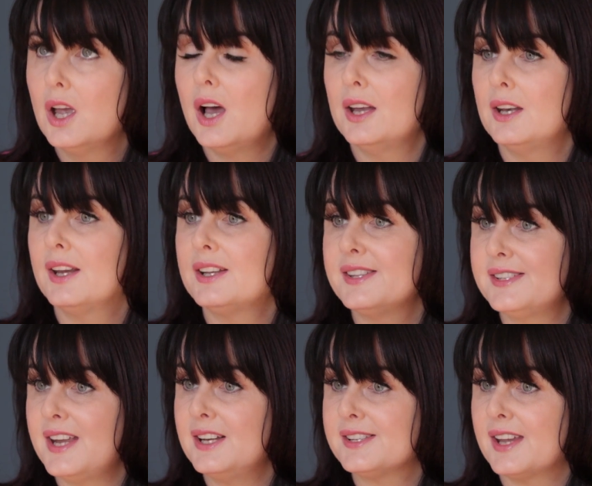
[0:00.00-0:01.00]
And in
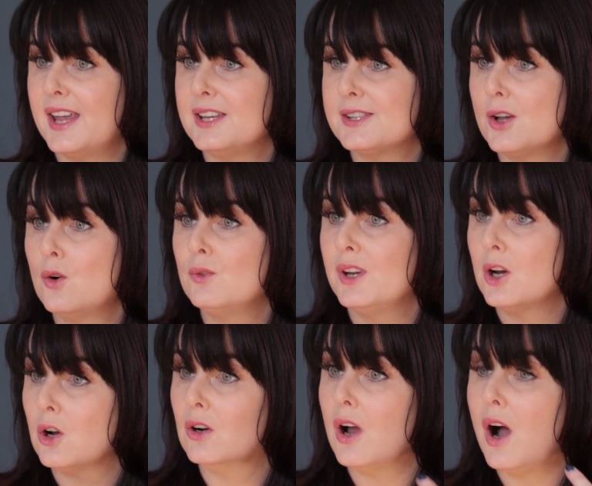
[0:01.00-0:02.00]
Stella's case, only
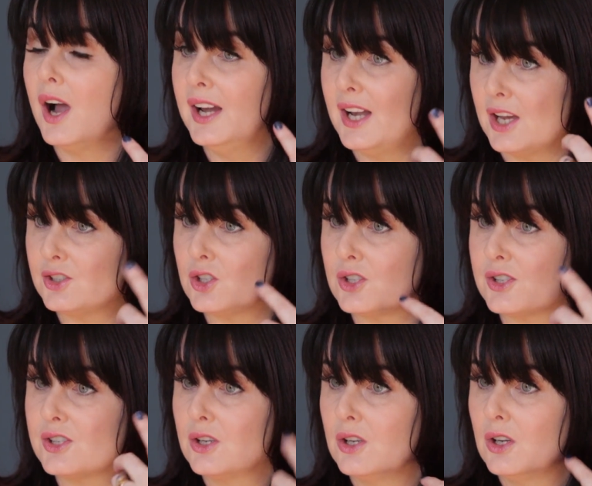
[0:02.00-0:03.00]
her
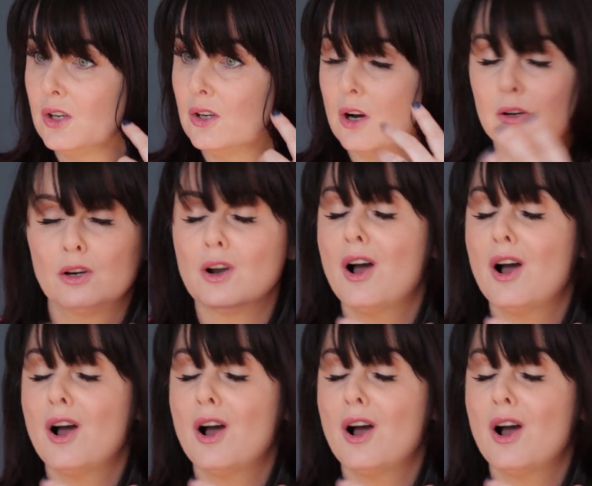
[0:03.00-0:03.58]
eyelashes or her